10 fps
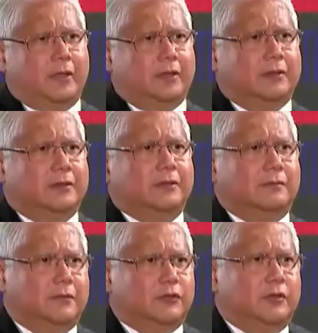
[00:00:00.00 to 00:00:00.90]
maybe
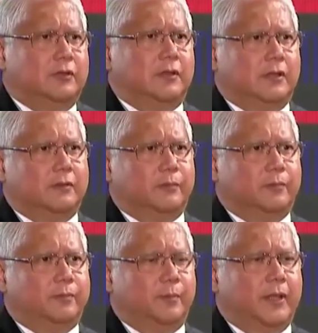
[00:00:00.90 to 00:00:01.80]
yeah. should uh,
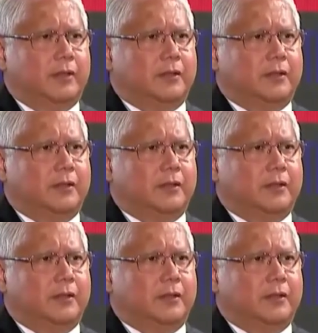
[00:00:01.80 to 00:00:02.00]
yeah, I